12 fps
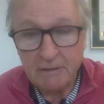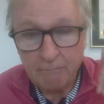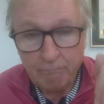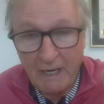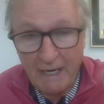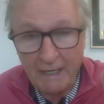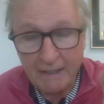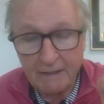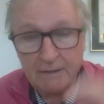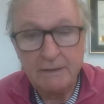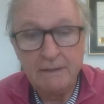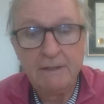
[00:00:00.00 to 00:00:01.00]
but
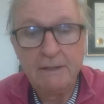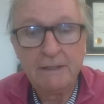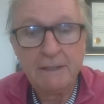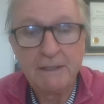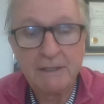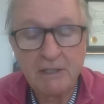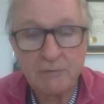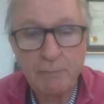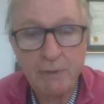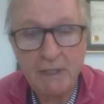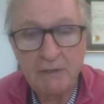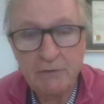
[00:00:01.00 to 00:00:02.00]
it gets
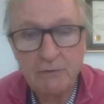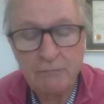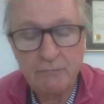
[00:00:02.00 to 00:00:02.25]
paid to you